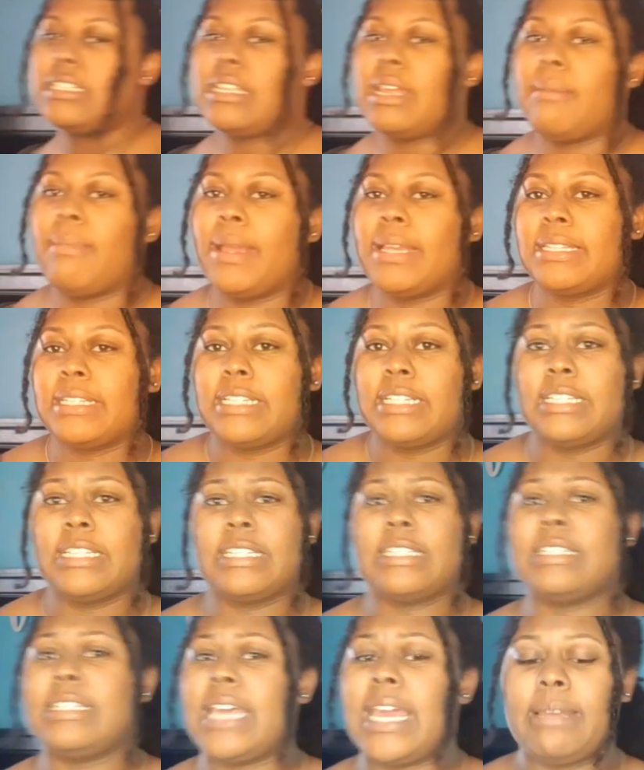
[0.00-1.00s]
They're basically the
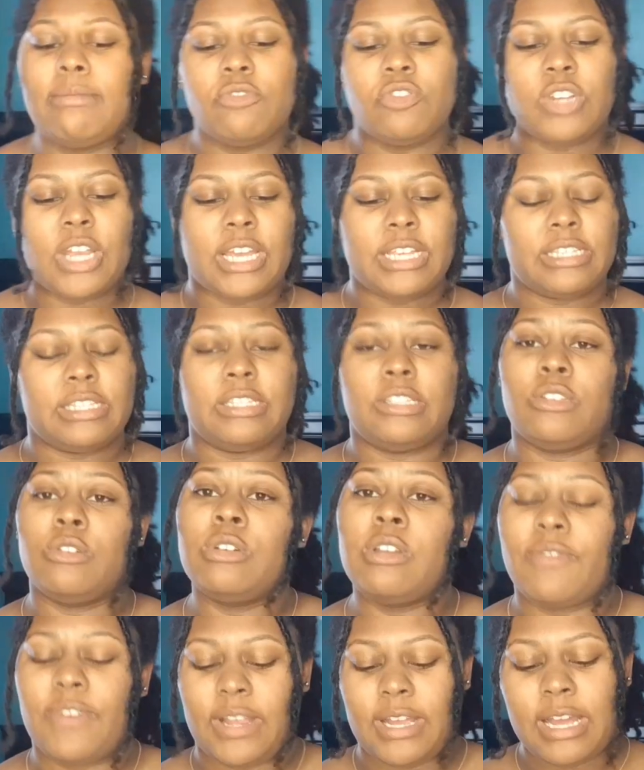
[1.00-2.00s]
same dress, two different